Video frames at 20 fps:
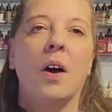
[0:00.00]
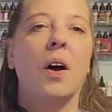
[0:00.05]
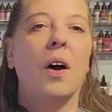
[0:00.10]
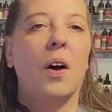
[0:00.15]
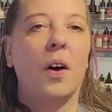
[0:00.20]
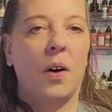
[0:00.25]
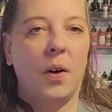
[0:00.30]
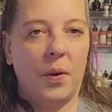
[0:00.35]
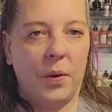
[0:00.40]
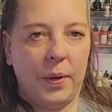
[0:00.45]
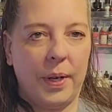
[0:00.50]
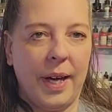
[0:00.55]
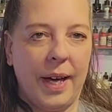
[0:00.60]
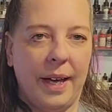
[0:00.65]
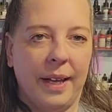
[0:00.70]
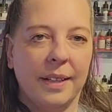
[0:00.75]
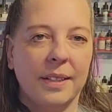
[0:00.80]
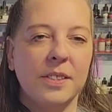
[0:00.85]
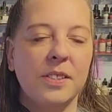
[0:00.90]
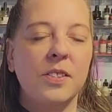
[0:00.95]

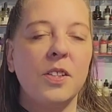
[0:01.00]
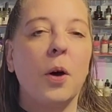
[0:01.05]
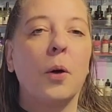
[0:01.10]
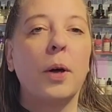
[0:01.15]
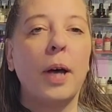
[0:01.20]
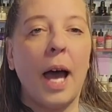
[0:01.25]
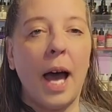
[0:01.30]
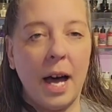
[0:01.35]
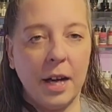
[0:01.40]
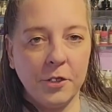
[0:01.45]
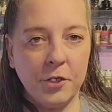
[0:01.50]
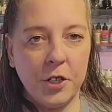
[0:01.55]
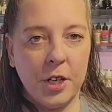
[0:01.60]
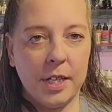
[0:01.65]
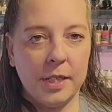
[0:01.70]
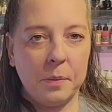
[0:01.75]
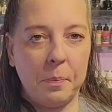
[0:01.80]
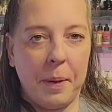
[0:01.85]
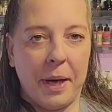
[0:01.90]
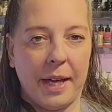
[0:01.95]
Okay, so
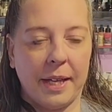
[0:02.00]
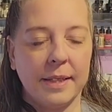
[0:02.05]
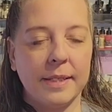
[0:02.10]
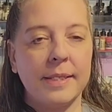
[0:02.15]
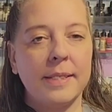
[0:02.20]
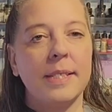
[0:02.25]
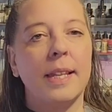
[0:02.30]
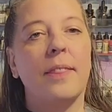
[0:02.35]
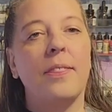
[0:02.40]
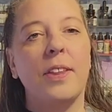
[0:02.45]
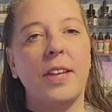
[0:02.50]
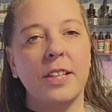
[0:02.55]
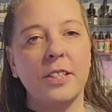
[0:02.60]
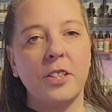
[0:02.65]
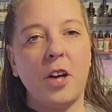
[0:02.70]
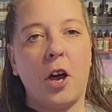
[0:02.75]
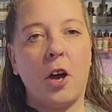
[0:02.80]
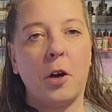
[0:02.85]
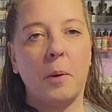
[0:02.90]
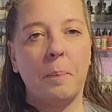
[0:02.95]
contrast paints. These
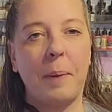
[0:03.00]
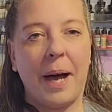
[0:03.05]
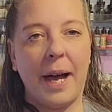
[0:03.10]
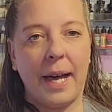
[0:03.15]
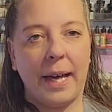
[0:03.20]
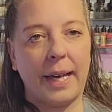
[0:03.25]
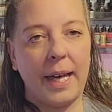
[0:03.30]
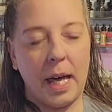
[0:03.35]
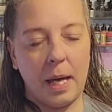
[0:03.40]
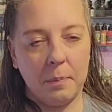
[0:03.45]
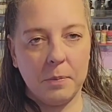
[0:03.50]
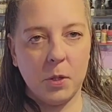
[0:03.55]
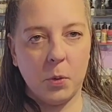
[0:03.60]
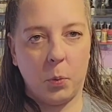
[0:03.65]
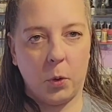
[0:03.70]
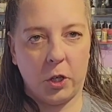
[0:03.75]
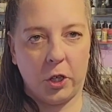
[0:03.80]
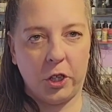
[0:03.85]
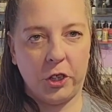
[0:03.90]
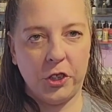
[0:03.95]
are by Games
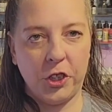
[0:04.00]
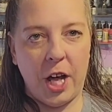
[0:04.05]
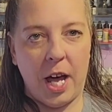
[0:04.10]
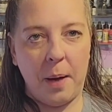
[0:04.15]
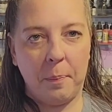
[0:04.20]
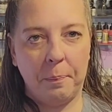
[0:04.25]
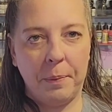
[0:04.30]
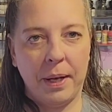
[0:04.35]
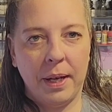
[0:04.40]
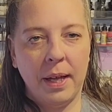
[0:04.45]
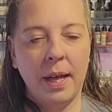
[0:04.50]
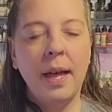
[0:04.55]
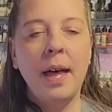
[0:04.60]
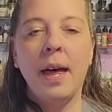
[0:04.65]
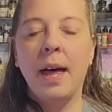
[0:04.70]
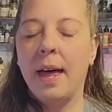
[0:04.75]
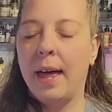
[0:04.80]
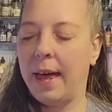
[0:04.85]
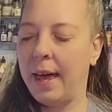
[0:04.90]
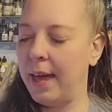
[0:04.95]
Workshop,
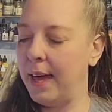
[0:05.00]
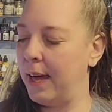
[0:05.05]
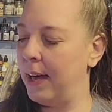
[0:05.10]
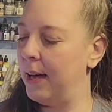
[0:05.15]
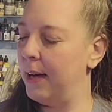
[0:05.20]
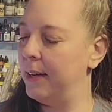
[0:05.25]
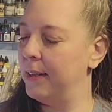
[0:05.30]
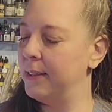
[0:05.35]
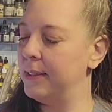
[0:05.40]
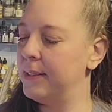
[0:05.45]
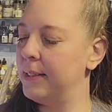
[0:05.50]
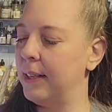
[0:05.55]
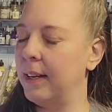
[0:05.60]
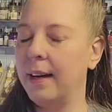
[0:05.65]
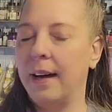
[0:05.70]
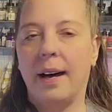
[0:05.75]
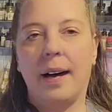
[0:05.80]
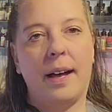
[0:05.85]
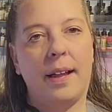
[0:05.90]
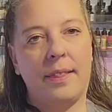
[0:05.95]
and
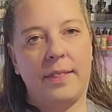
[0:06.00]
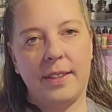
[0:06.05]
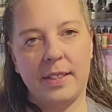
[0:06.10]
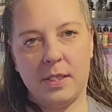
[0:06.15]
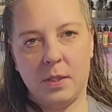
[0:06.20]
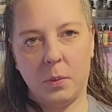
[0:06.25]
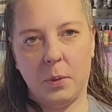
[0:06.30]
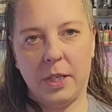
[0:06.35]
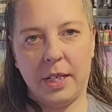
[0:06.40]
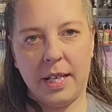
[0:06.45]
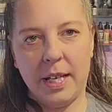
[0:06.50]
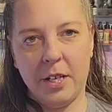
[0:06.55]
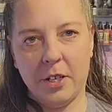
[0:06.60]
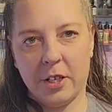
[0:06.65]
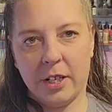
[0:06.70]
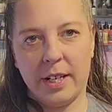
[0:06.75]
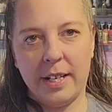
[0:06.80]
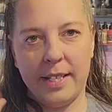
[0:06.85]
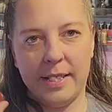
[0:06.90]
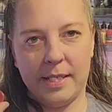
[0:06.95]
this one here
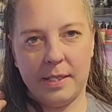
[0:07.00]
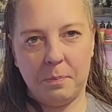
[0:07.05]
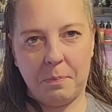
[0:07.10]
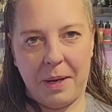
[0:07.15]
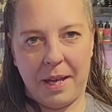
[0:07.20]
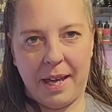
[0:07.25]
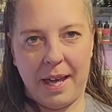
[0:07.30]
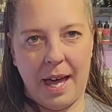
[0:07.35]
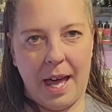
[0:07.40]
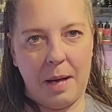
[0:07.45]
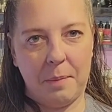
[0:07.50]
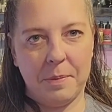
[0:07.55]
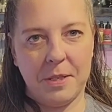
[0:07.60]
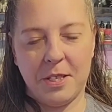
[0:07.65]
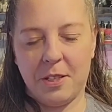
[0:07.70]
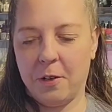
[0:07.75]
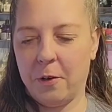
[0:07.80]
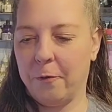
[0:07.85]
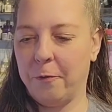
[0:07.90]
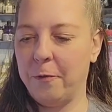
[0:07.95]
is my
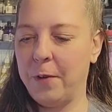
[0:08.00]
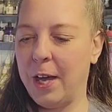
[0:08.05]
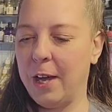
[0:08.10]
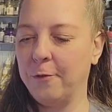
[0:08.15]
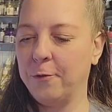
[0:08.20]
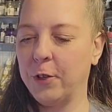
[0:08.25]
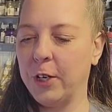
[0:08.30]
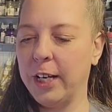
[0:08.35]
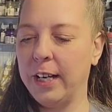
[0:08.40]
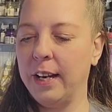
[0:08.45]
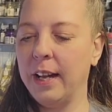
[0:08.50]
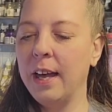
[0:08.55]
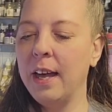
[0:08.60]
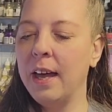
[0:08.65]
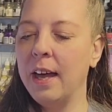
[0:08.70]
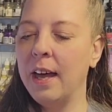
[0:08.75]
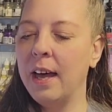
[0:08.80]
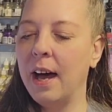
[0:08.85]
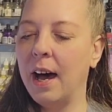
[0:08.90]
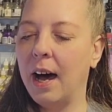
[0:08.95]
absolute favorite,
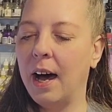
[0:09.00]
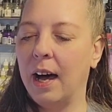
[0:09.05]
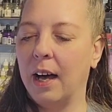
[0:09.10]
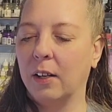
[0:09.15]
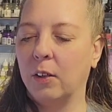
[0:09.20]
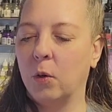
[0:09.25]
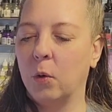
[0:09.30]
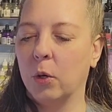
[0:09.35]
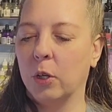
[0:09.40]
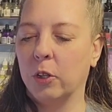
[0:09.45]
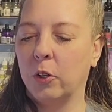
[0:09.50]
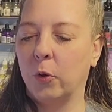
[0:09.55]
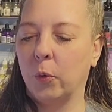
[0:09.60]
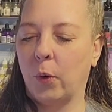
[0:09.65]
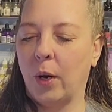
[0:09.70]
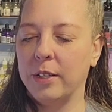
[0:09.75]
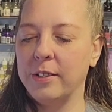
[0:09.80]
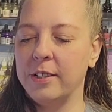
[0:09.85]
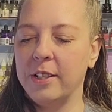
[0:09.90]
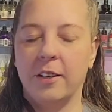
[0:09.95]

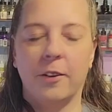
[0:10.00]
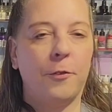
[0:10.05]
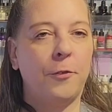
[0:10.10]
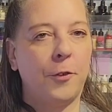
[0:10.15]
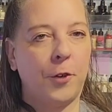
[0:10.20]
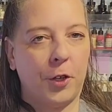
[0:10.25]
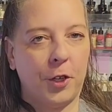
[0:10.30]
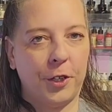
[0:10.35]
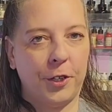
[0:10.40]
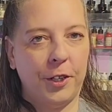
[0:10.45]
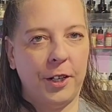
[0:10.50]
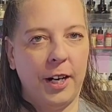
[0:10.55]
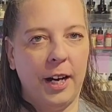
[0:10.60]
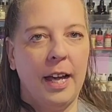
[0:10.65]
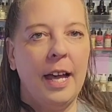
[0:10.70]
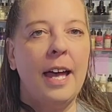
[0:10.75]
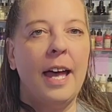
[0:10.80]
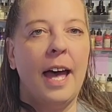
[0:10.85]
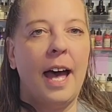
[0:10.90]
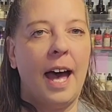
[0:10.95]
Gorgrunta Fur.
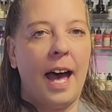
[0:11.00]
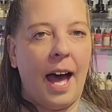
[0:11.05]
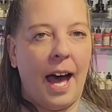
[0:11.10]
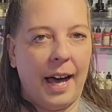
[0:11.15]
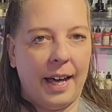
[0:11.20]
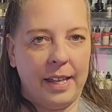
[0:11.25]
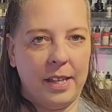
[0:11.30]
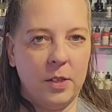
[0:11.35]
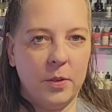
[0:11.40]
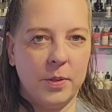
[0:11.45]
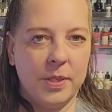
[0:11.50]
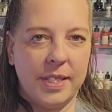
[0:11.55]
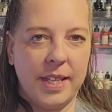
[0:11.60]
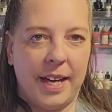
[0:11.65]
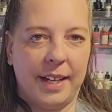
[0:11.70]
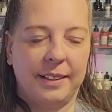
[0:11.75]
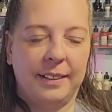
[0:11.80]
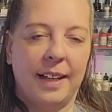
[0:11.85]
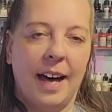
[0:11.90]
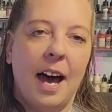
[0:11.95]
I use
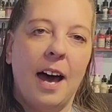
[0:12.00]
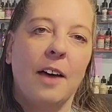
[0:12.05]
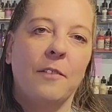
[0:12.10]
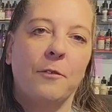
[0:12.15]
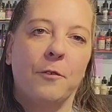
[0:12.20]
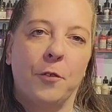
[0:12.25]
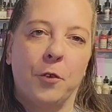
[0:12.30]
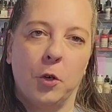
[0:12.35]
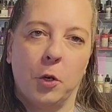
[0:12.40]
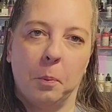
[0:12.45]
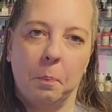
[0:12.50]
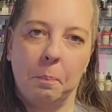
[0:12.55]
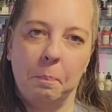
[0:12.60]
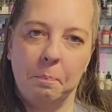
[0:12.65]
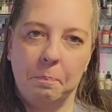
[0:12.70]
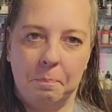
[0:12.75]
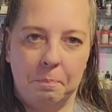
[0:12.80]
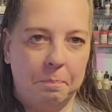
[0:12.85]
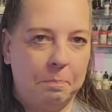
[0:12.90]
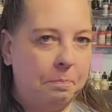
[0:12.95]
that a lot for
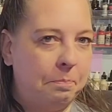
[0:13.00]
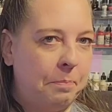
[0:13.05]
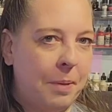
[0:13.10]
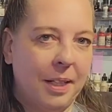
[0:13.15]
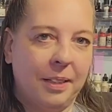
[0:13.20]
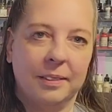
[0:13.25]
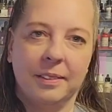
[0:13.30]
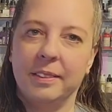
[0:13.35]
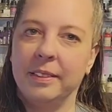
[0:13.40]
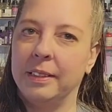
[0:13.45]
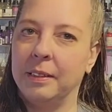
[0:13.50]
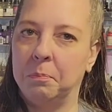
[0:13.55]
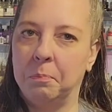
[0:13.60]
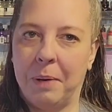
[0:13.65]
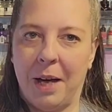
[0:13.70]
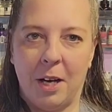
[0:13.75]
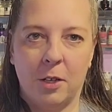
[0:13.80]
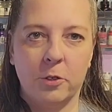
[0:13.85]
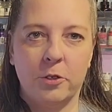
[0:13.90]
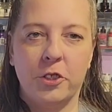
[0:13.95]
belts,
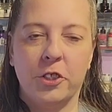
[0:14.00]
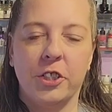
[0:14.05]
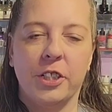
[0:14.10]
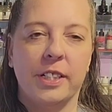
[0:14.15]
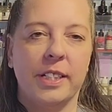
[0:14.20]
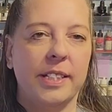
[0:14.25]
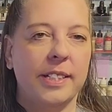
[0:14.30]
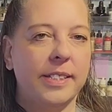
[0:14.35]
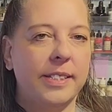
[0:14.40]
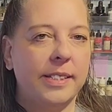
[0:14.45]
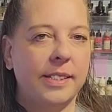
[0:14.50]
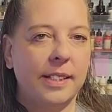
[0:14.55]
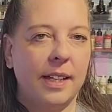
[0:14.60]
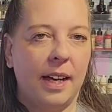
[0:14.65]
pouches,